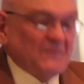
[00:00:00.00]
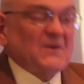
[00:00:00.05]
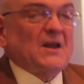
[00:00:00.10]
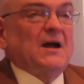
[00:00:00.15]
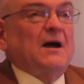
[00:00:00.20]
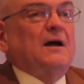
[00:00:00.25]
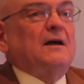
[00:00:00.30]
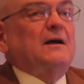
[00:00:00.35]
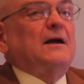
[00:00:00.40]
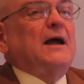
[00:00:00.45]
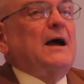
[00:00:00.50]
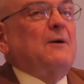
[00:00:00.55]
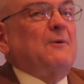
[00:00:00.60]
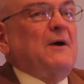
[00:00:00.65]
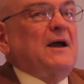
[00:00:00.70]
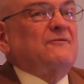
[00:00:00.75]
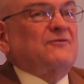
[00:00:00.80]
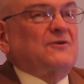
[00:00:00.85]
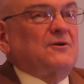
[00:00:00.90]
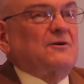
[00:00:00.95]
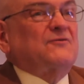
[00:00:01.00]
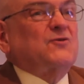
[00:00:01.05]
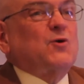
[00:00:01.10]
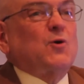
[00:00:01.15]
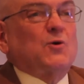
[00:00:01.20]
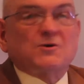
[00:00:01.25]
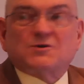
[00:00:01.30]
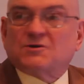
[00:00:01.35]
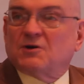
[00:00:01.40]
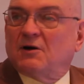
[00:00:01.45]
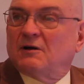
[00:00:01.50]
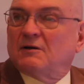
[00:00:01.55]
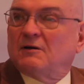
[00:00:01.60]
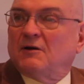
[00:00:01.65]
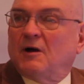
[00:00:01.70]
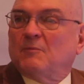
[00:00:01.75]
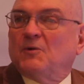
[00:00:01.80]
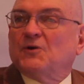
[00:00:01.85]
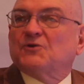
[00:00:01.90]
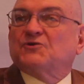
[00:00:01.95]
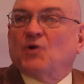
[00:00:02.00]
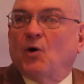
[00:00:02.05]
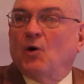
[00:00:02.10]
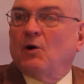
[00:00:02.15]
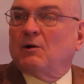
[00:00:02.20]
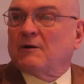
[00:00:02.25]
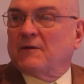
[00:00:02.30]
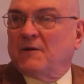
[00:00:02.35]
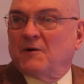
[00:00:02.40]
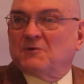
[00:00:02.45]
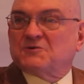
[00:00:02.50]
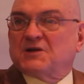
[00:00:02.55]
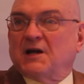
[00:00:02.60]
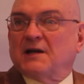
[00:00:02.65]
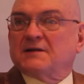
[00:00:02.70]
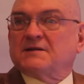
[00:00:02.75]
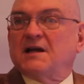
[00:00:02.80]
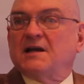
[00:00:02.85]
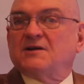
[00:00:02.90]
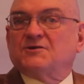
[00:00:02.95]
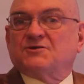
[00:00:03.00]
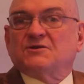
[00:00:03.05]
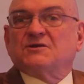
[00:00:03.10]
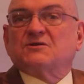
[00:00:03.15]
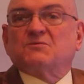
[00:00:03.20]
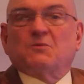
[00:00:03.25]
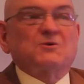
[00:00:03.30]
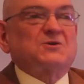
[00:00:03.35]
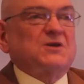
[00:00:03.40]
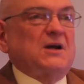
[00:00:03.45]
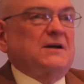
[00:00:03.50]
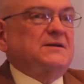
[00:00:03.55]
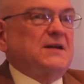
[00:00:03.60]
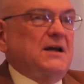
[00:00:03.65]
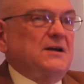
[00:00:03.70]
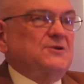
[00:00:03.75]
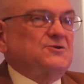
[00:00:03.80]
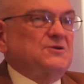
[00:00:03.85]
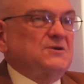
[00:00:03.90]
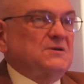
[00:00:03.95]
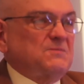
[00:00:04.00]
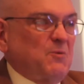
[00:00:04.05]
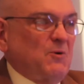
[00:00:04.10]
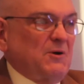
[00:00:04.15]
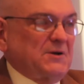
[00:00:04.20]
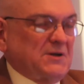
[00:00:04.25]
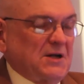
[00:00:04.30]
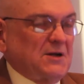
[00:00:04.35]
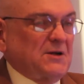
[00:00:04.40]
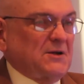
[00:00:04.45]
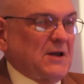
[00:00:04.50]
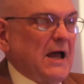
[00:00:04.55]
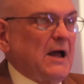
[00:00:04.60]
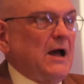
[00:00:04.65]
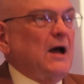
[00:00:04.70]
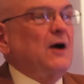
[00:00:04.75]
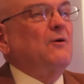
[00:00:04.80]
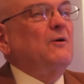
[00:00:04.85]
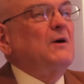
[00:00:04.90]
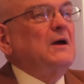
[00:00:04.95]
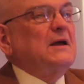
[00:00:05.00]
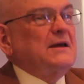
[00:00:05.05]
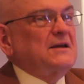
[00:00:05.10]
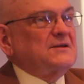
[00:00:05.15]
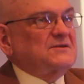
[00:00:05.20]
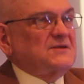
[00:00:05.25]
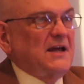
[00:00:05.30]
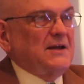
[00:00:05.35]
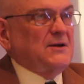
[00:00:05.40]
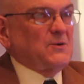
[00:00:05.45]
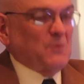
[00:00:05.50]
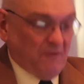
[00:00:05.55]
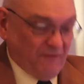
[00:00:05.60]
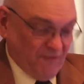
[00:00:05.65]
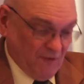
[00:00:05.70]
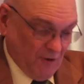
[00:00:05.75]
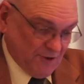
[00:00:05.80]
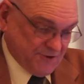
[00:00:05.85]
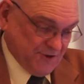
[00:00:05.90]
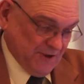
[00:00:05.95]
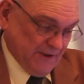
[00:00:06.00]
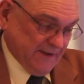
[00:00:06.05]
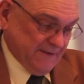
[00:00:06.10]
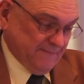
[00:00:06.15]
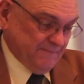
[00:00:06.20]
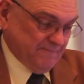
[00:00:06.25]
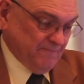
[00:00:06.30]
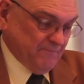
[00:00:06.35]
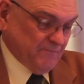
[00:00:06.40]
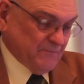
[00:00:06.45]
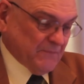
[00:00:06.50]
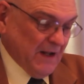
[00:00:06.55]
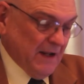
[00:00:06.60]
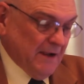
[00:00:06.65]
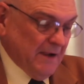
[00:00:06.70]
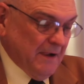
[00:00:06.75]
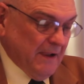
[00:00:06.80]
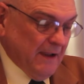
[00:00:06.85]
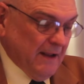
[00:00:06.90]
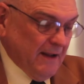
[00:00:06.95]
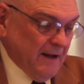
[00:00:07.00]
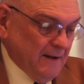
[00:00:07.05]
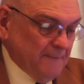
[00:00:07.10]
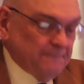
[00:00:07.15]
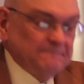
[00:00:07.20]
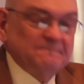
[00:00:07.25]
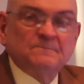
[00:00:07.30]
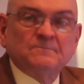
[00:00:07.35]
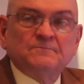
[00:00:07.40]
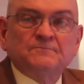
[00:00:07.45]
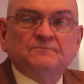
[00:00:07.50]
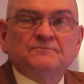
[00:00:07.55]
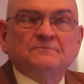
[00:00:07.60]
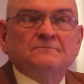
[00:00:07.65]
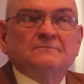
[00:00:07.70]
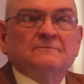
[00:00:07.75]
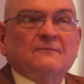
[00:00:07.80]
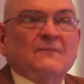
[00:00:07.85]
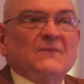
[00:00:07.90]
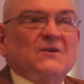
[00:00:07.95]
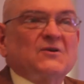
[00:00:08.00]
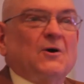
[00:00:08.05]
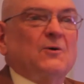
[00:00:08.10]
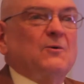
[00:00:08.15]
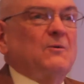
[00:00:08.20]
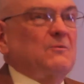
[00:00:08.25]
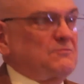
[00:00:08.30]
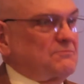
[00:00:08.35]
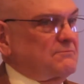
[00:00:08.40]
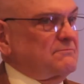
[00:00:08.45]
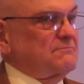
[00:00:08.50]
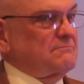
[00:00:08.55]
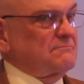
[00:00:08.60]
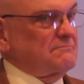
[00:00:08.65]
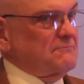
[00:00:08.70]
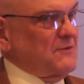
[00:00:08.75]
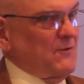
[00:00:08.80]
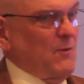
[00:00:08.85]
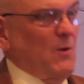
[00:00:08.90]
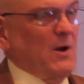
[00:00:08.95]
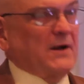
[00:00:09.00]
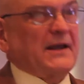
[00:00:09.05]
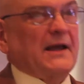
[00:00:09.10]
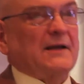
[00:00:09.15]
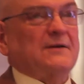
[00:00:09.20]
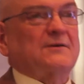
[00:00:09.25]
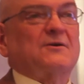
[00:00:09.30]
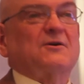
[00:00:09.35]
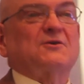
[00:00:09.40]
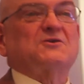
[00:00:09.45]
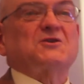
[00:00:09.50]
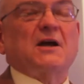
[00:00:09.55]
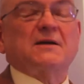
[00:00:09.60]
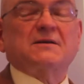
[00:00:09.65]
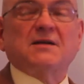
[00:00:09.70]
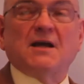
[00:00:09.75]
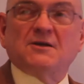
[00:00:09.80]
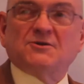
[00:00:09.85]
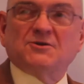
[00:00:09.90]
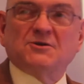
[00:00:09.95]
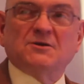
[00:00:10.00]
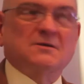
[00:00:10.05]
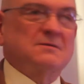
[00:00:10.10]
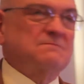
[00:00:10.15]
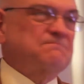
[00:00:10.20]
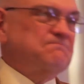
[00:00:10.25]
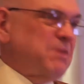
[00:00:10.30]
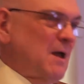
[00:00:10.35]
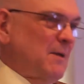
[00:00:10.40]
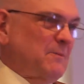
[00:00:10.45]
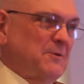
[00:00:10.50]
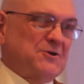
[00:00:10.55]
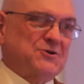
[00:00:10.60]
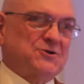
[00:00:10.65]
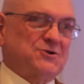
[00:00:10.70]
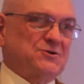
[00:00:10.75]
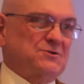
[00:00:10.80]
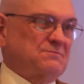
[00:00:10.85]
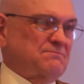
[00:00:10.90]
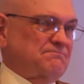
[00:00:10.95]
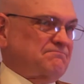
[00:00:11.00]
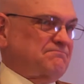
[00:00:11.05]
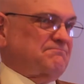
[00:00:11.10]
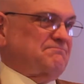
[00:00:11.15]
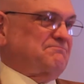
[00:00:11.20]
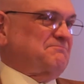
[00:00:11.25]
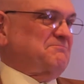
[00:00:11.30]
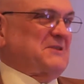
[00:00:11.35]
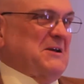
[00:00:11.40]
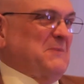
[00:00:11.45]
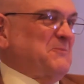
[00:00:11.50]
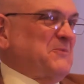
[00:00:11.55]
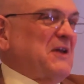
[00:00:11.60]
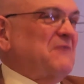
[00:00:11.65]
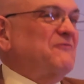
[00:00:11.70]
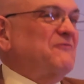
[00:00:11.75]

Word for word: Uh, however, of course, almost all of those citations were citations pointing how his data were fraudulent. Um, so you want to get good citations, publish something